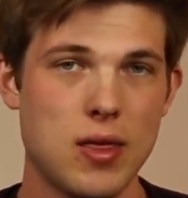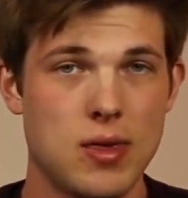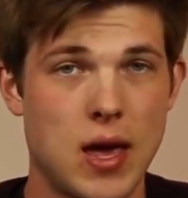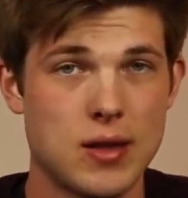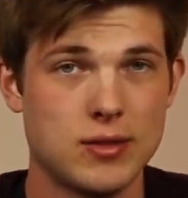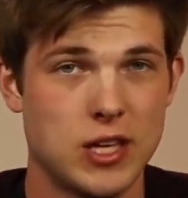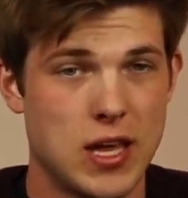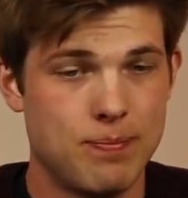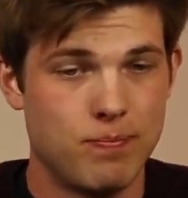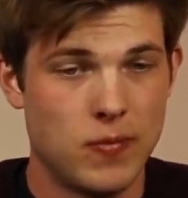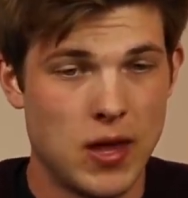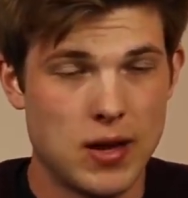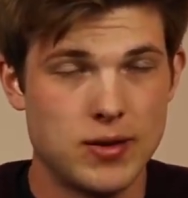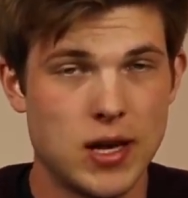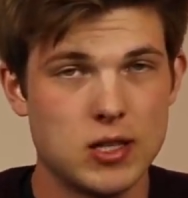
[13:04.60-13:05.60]
And yes,
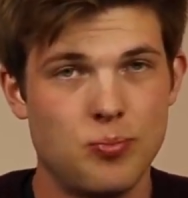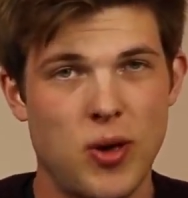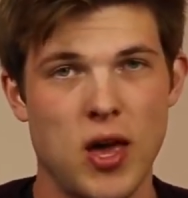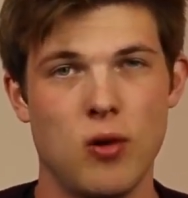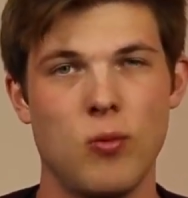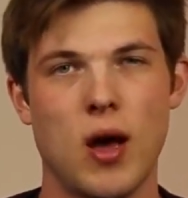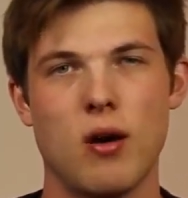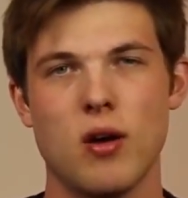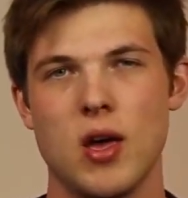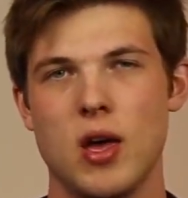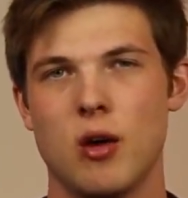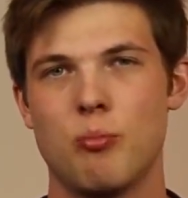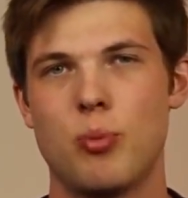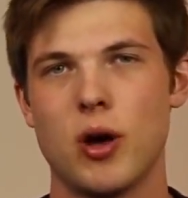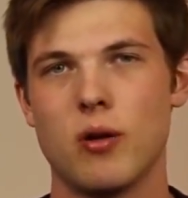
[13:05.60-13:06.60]
it does pay well.
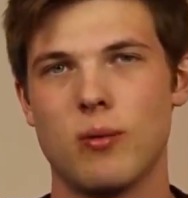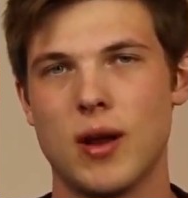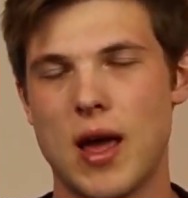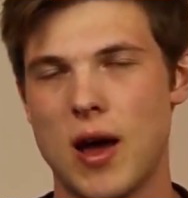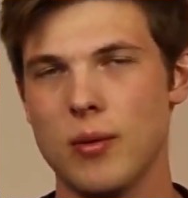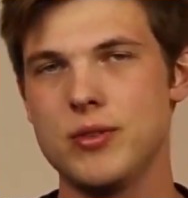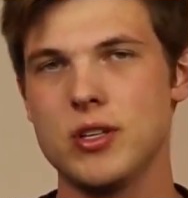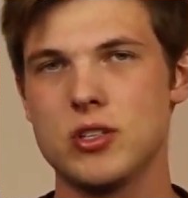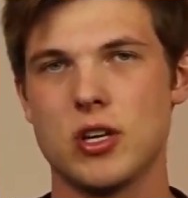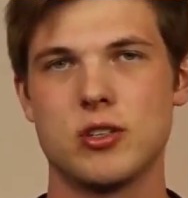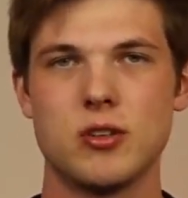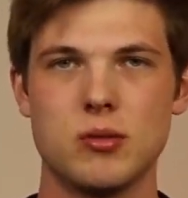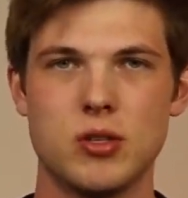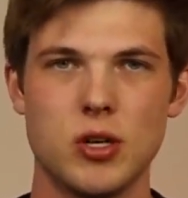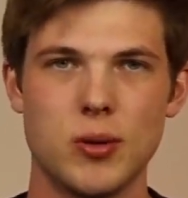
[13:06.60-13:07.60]
But what I would
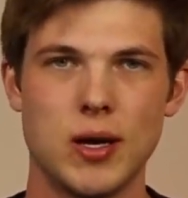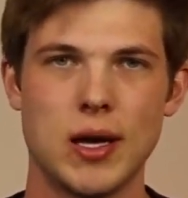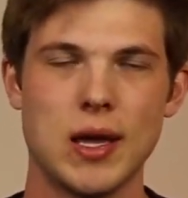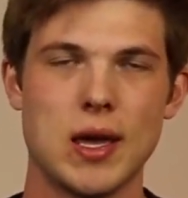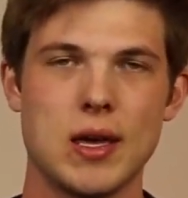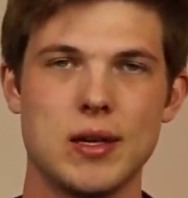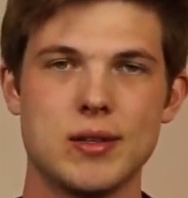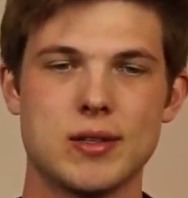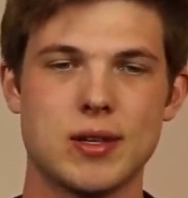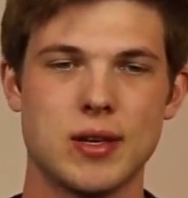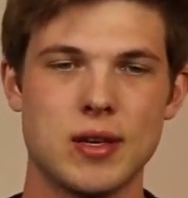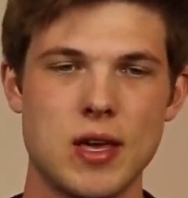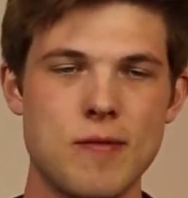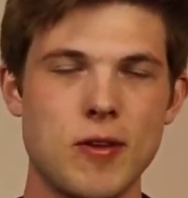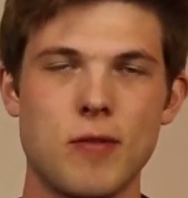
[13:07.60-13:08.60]
suggest you doing is,
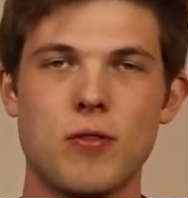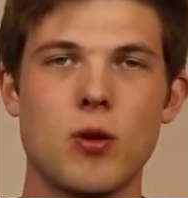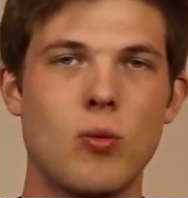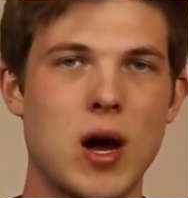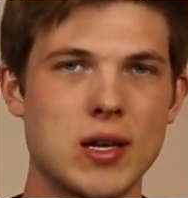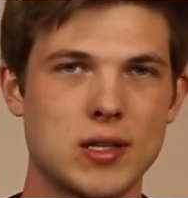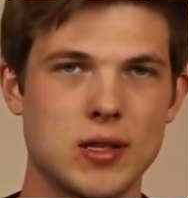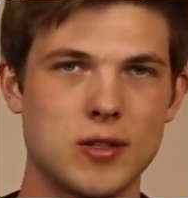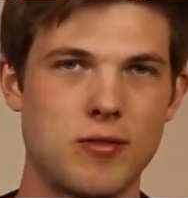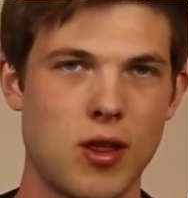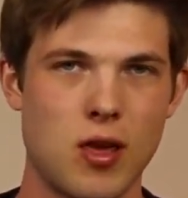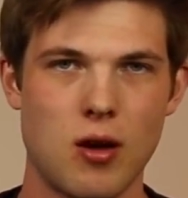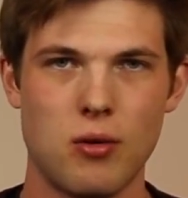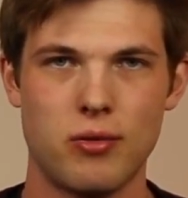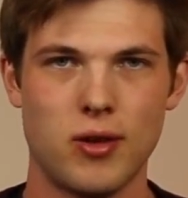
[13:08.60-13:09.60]
even if you're watching this
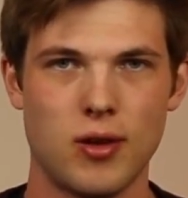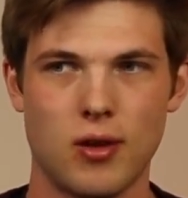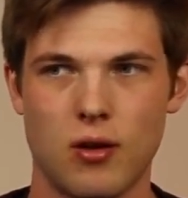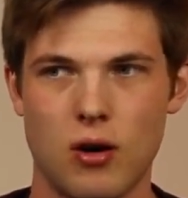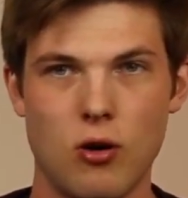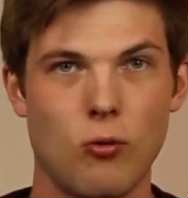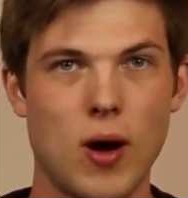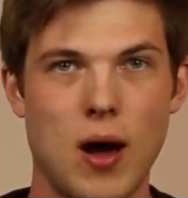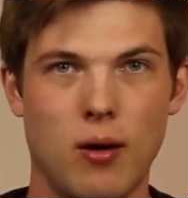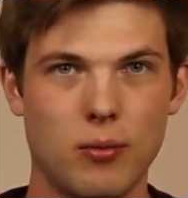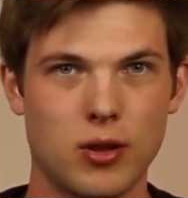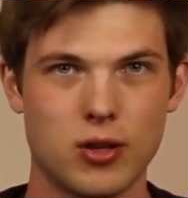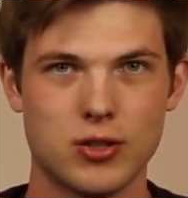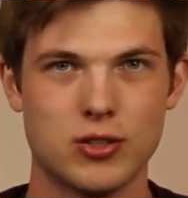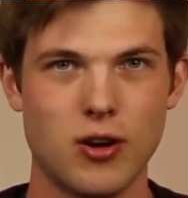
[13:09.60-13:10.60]
video thinking, oh, wow, I'm
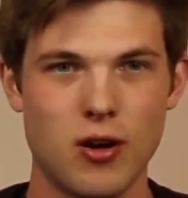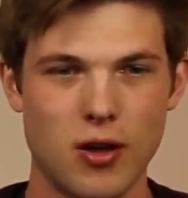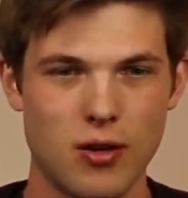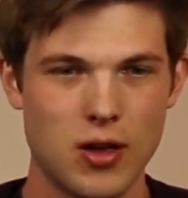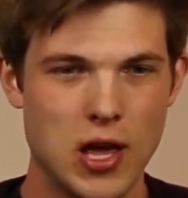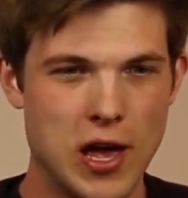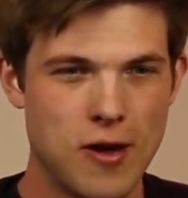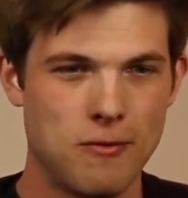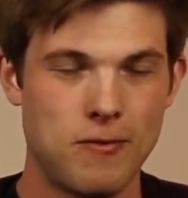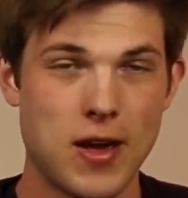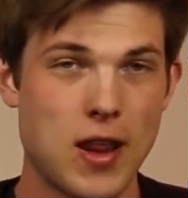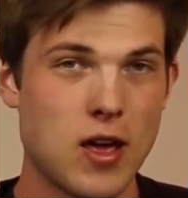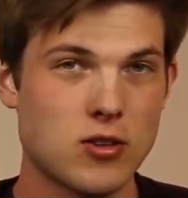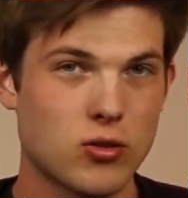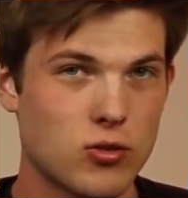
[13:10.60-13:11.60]
going to start a
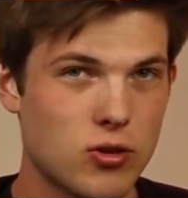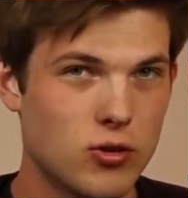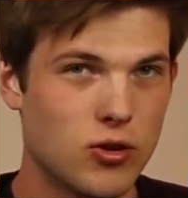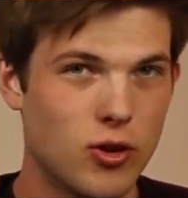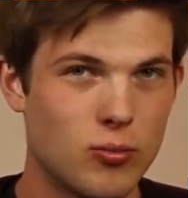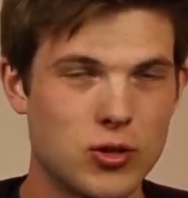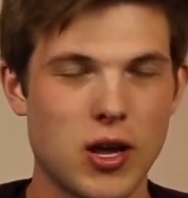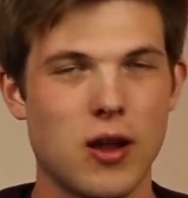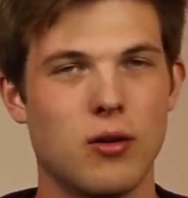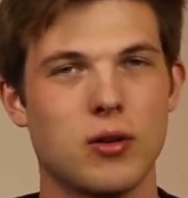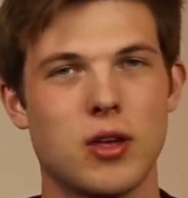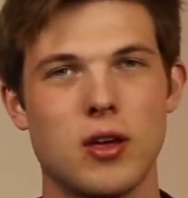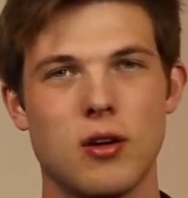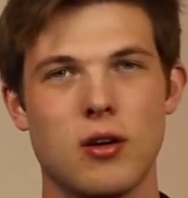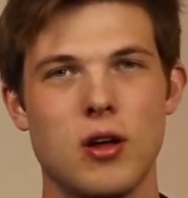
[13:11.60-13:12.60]
financial YouTube channel
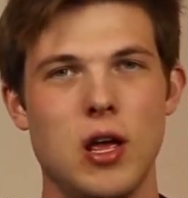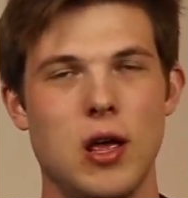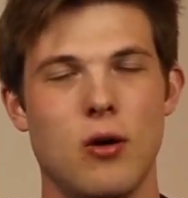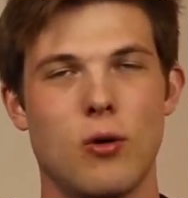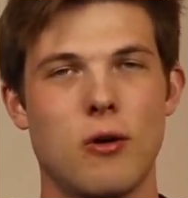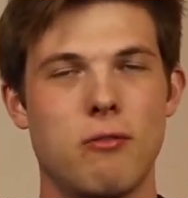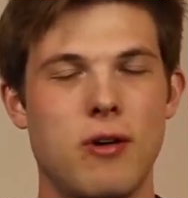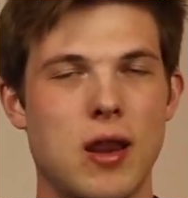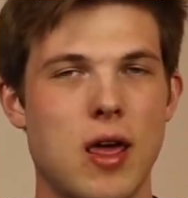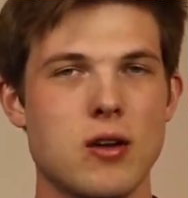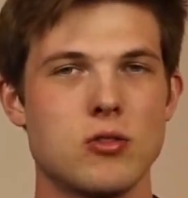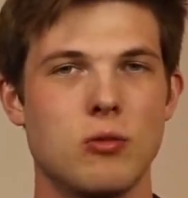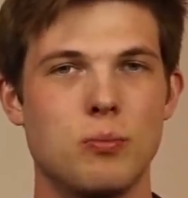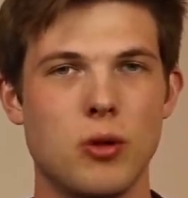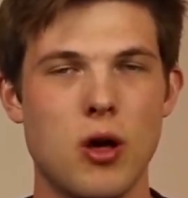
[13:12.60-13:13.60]
here or a
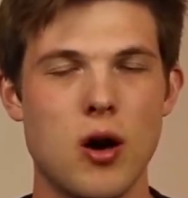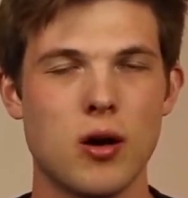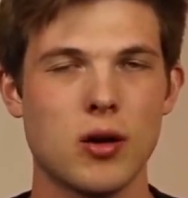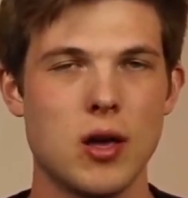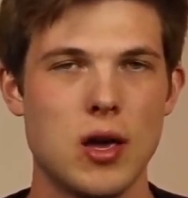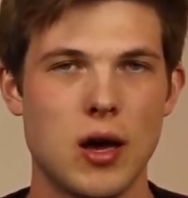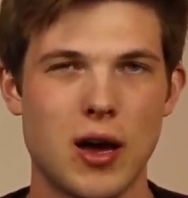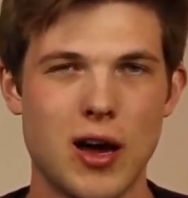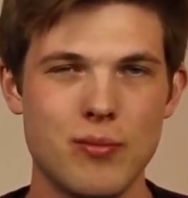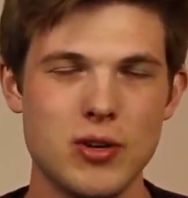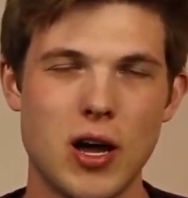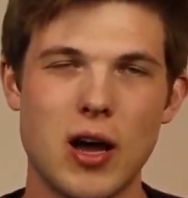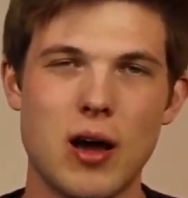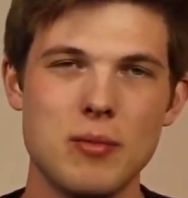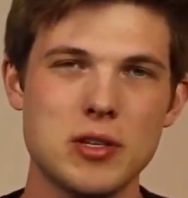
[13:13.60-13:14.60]
financial blog, I'm
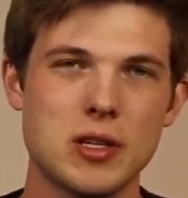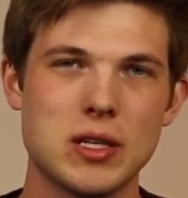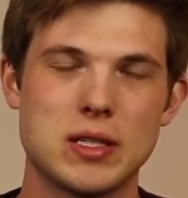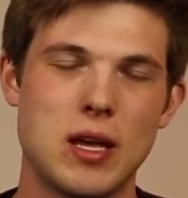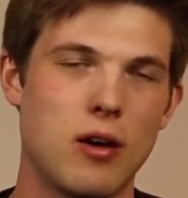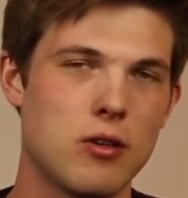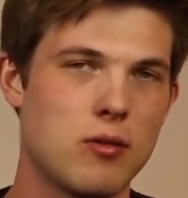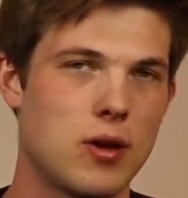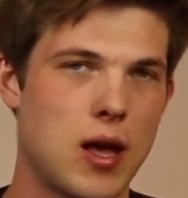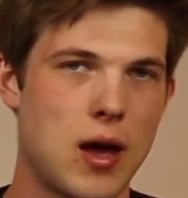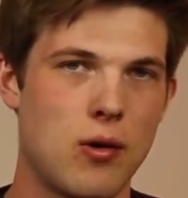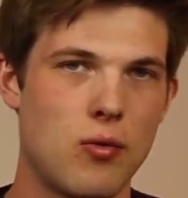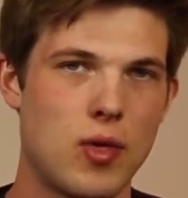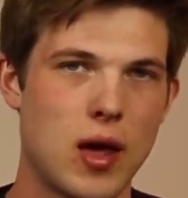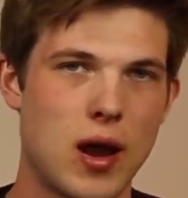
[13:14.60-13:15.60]
just going to tell you
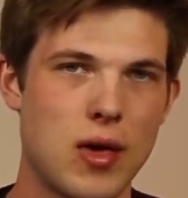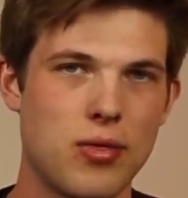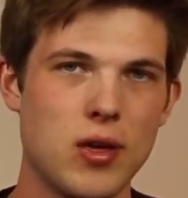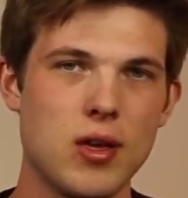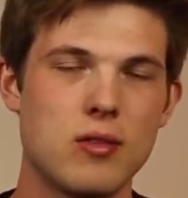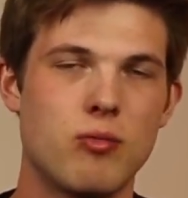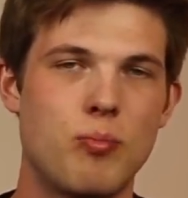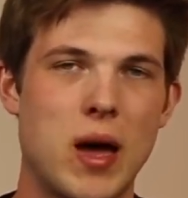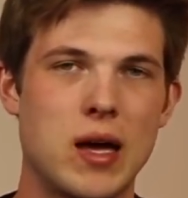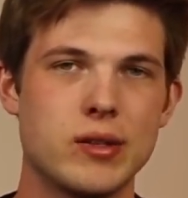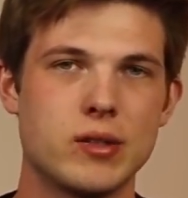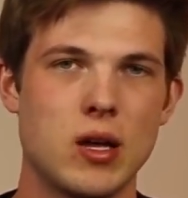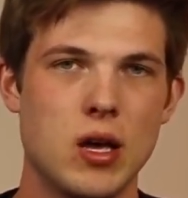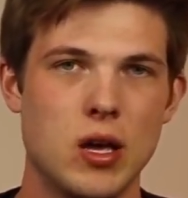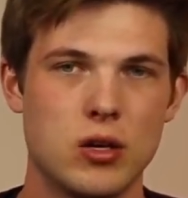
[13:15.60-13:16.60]
now that I think it's
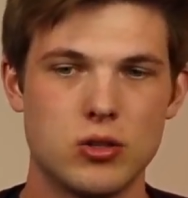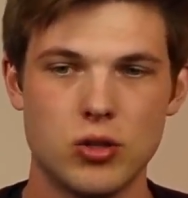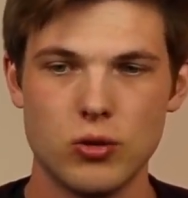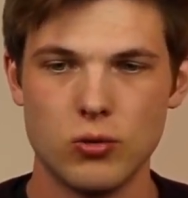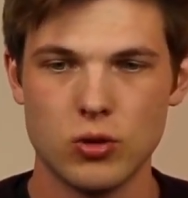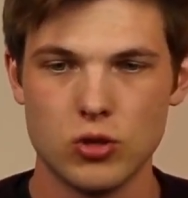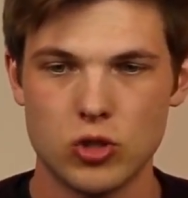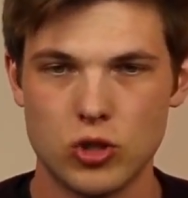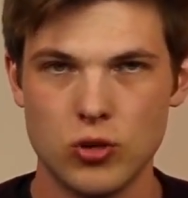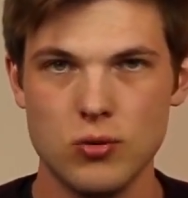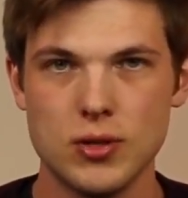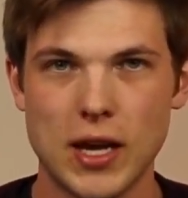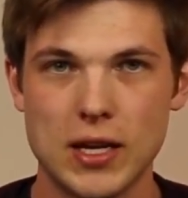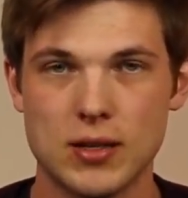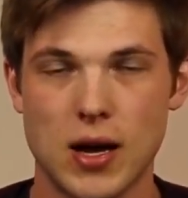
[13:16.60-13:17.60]
best to
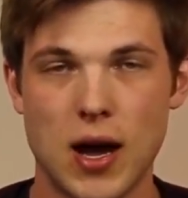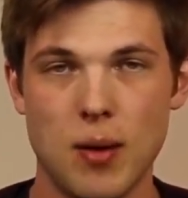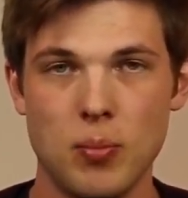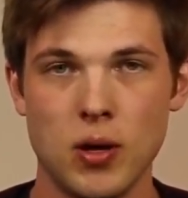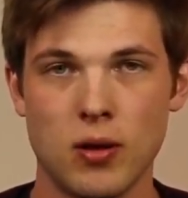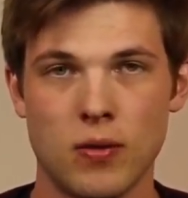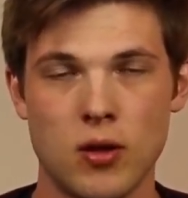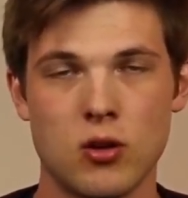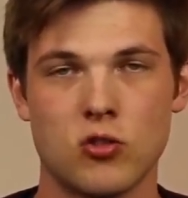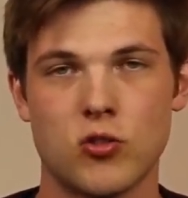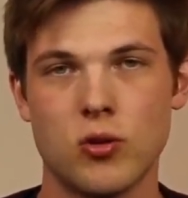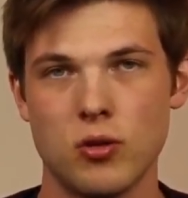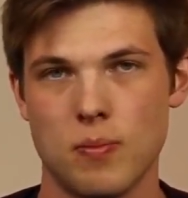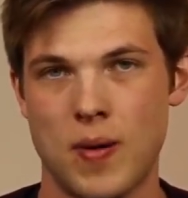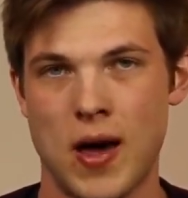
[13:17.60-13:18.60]
choose a topic that you're
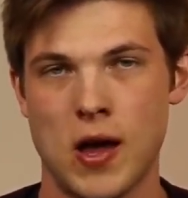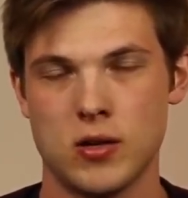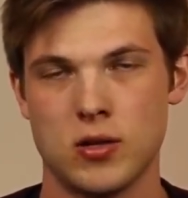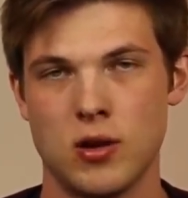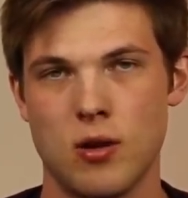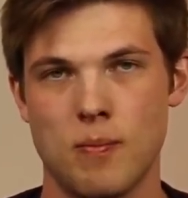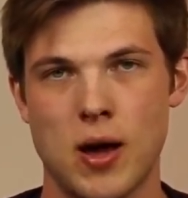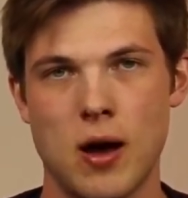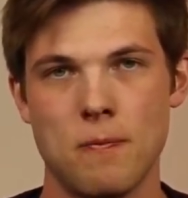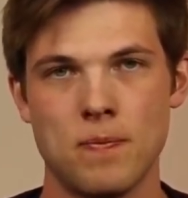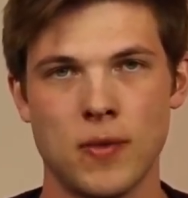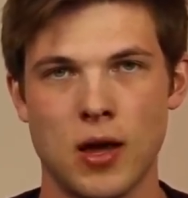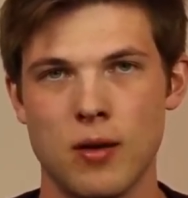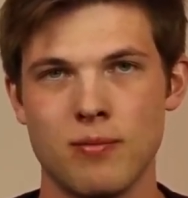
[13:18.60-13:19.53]
truly passionate about.